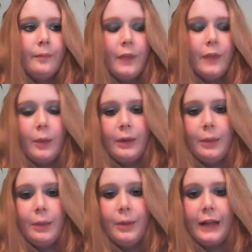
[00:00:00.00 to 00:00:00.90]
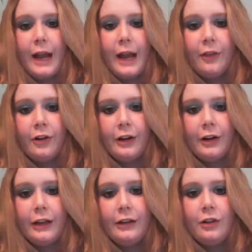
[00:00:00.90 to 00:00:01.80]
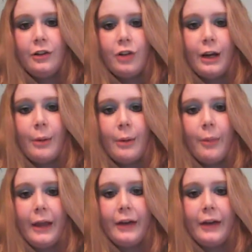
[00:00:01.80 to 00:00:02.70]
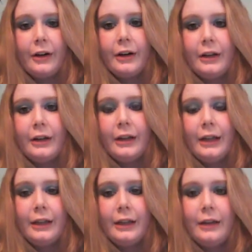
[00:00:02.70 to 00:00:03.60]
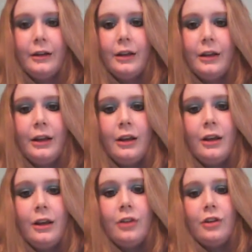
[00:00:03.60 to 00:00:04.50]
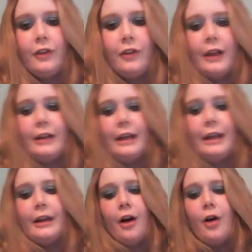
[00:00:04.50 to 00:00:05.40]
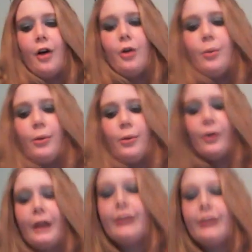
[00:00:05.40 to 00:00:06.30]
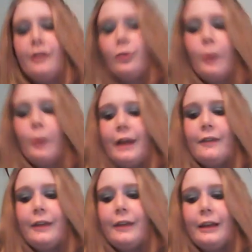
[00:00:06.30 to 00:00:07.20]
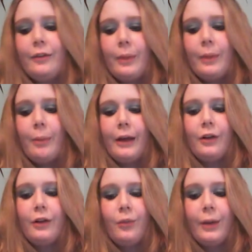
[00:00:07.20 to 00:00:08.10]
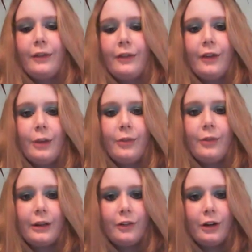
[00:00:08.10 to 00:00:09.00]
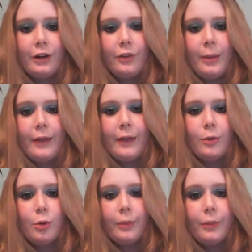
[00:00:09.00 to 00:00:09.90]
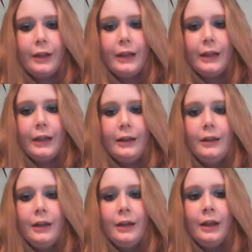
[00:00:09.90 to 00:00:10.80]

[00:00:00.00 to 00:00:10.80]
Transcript: they went and put a catheter in to drain out my bladder, and she said I could take it home, or I could just wait and see if my bladder wakes up so I could start using the bathroom normally again.